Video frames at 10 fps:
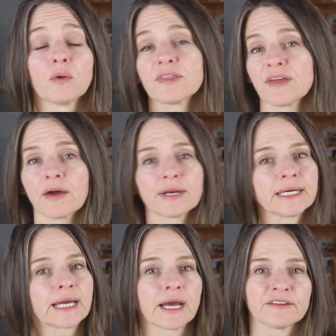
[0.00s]
without
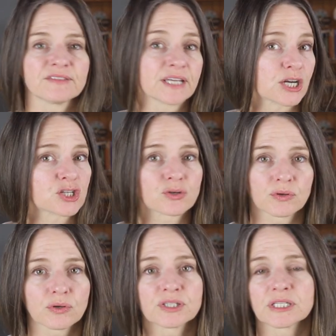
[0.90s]
any kind of
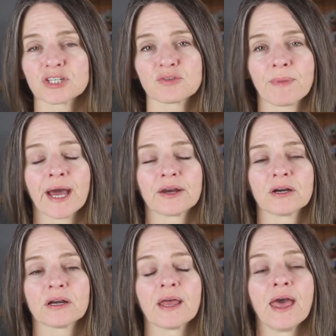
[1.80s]
textural stitch
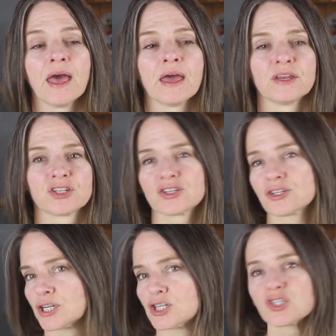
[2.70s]
pattern to
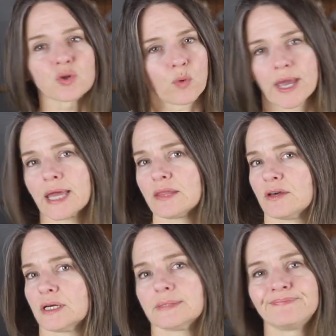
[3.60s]
just enjoy
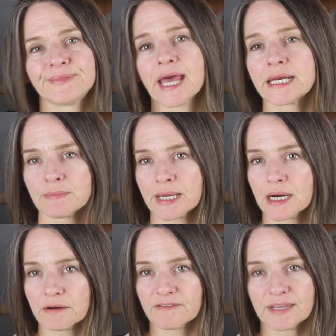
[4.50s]
the teddy
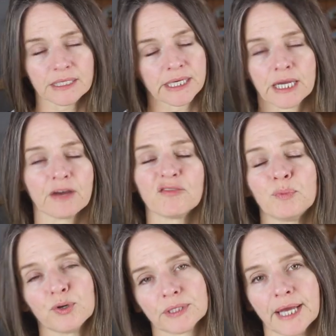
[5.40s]
bear feeling of
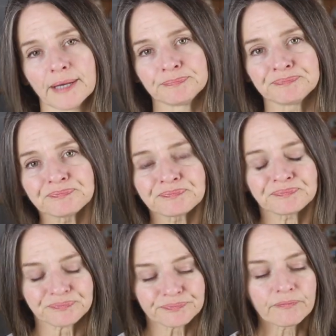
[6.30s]
boucle.
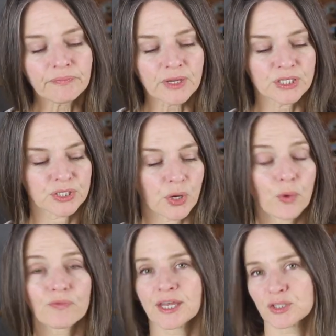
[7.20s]

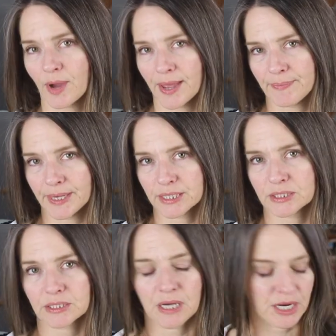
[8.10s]
So that's why I
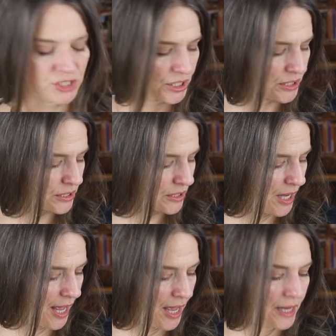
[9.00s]
picked Katya's
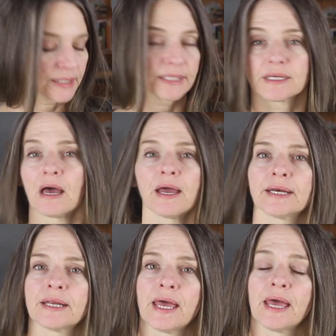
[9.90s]

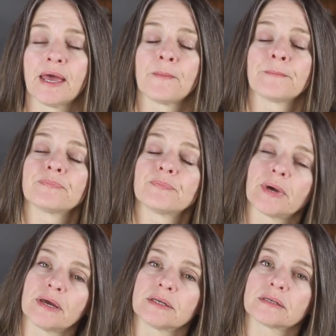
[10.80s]
design.
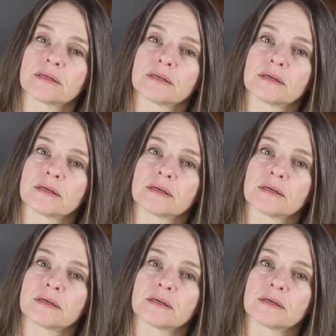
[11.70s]
But